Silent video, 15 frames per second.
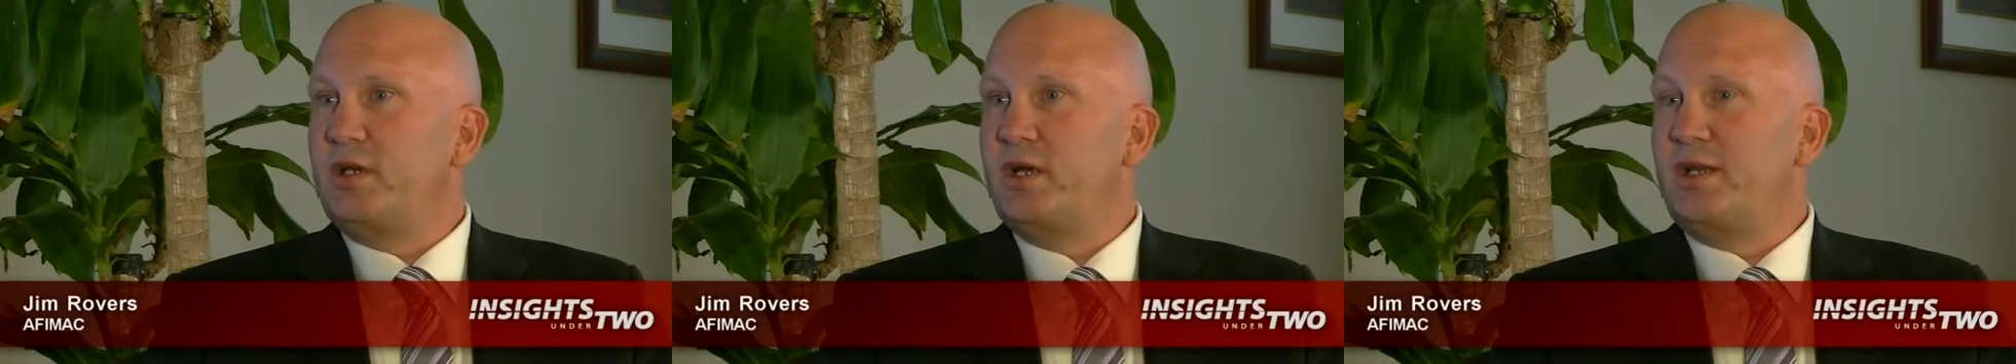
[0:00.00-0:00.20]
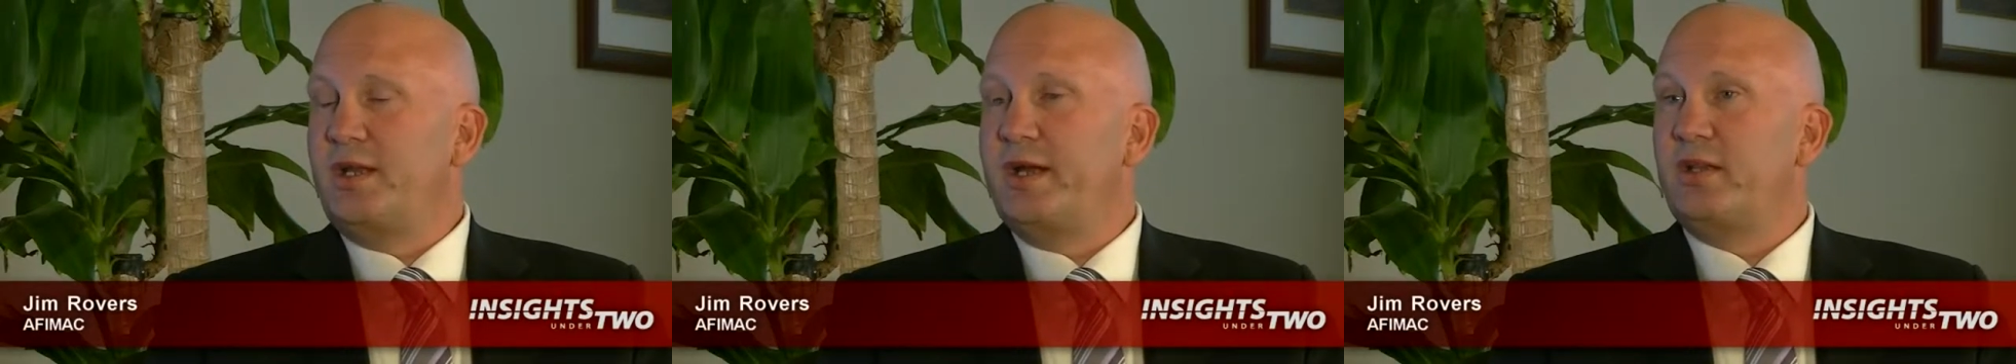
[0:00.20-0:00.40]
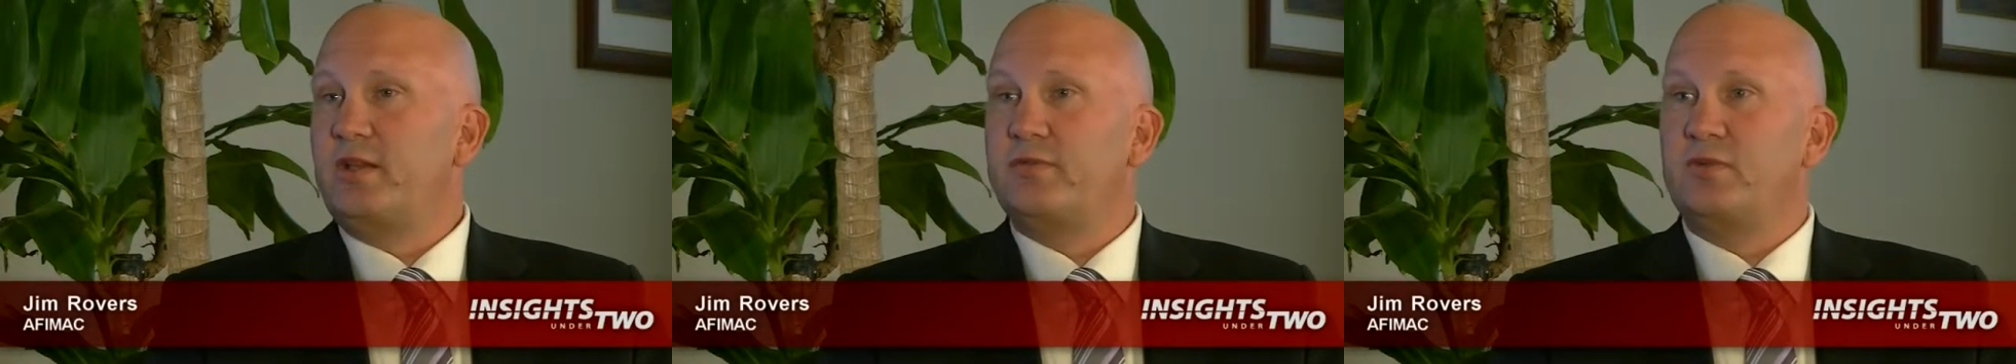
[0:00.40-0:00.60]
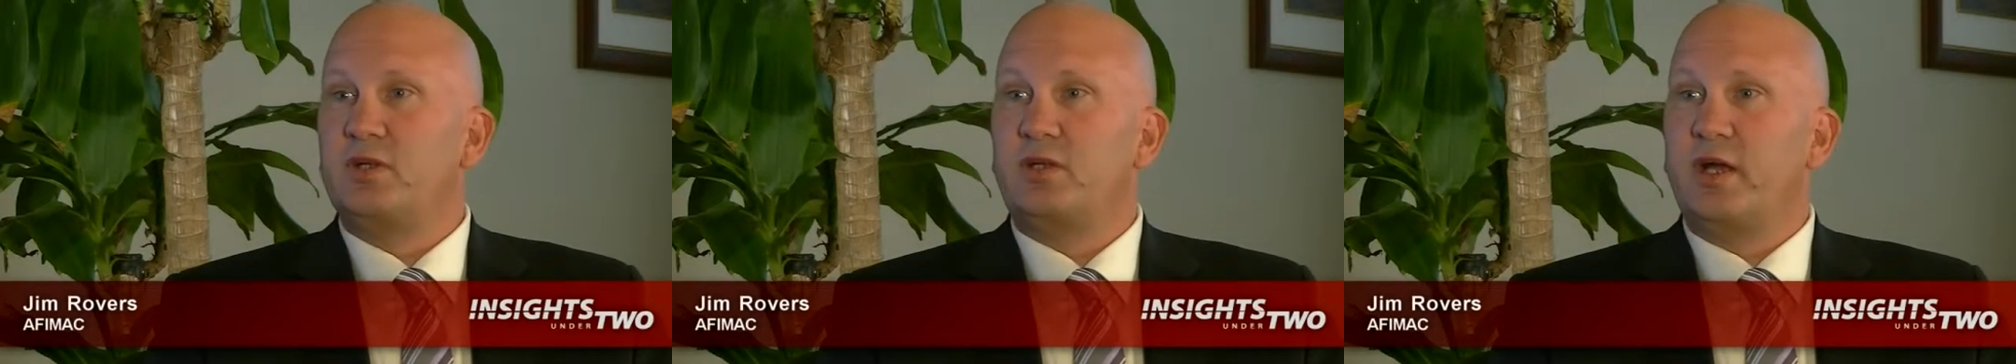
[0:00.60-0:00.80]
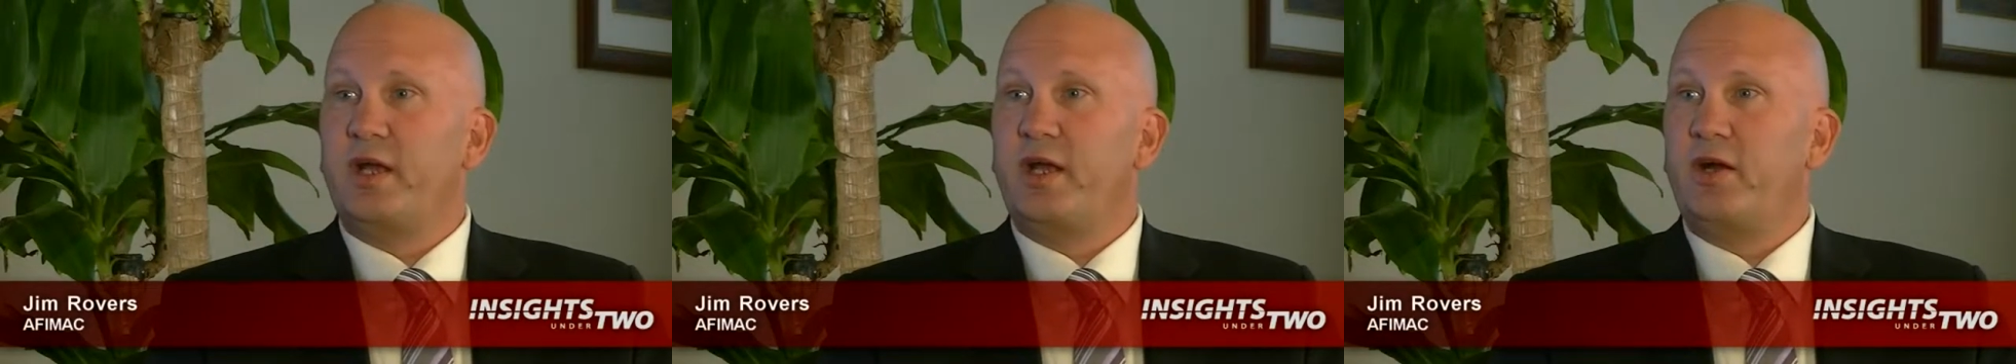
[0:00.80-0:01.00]
length of
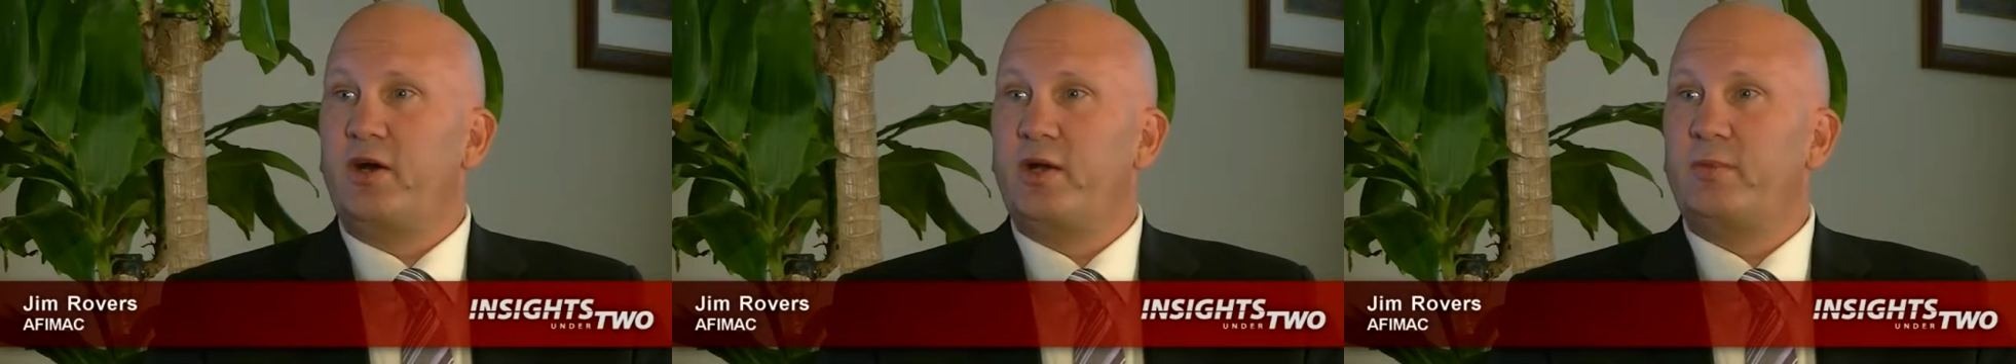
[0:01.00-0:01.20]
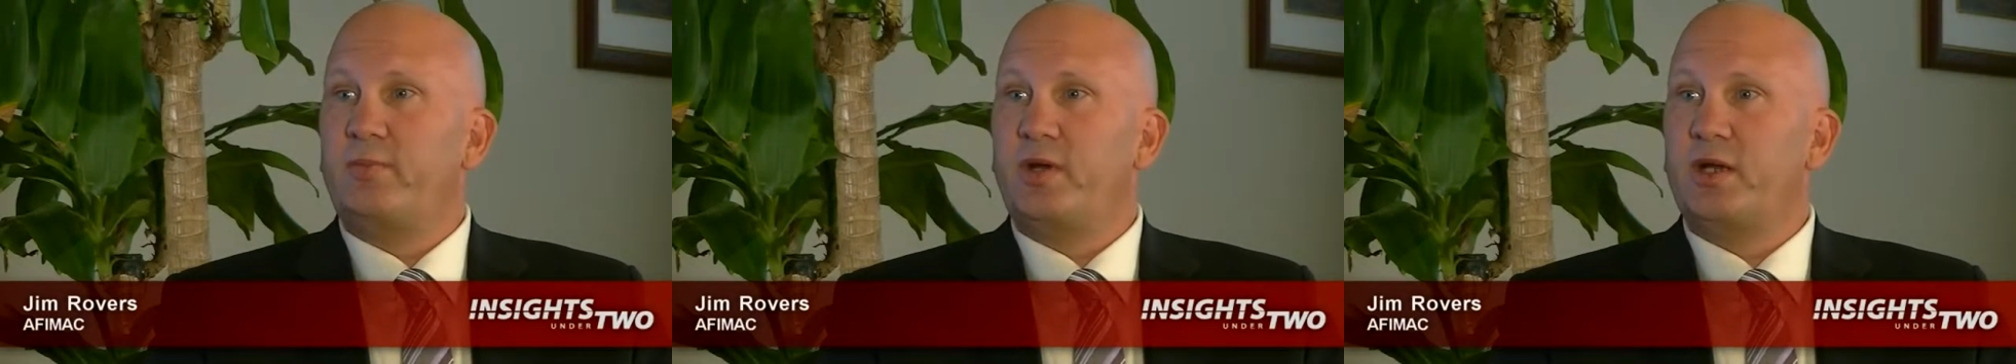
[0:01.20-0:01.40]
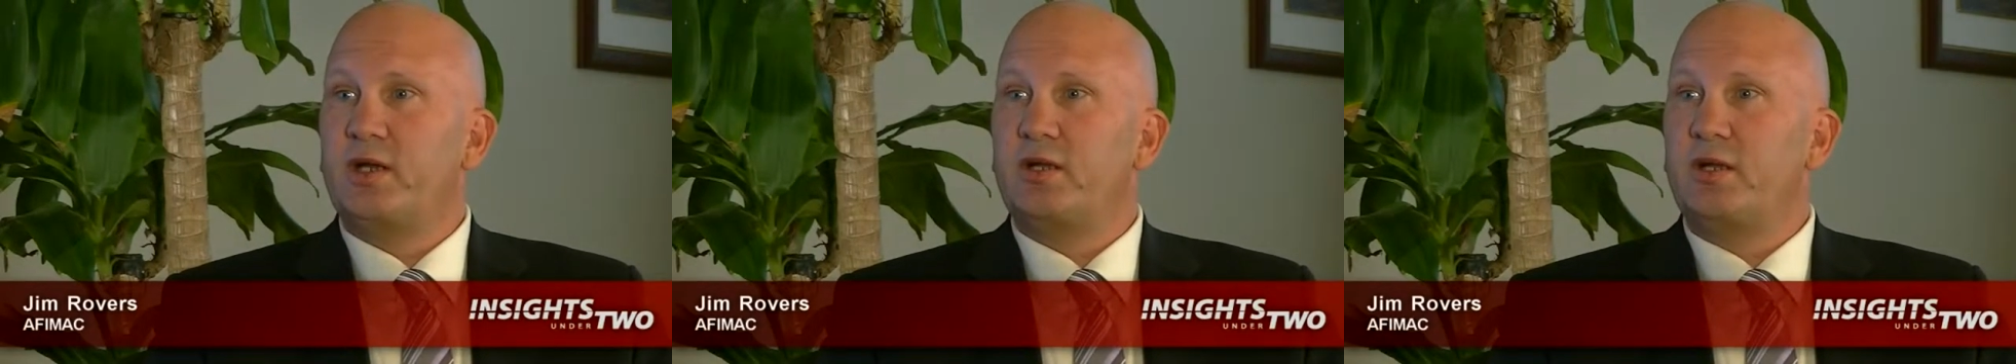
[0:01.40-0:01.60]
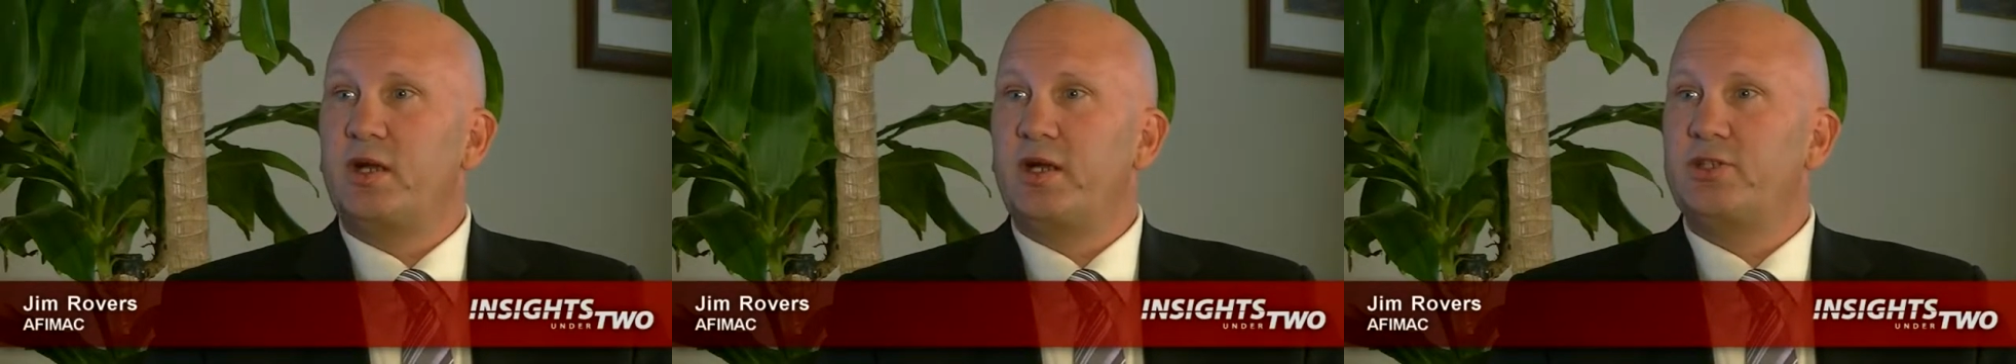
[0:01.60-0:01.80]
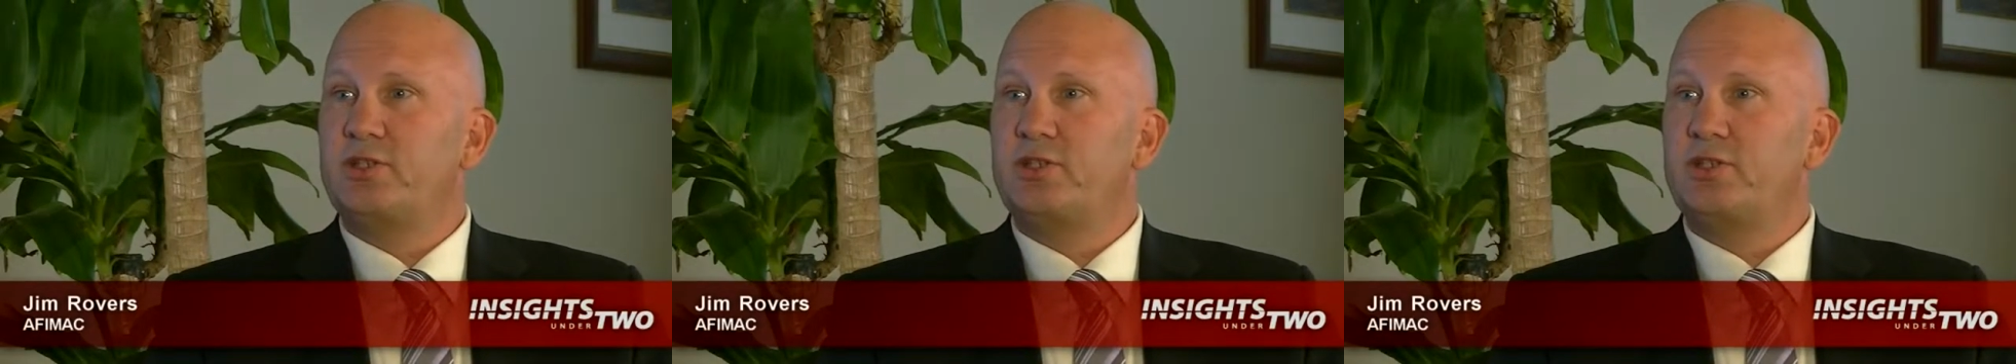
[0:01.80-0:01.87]
delay on a picket line.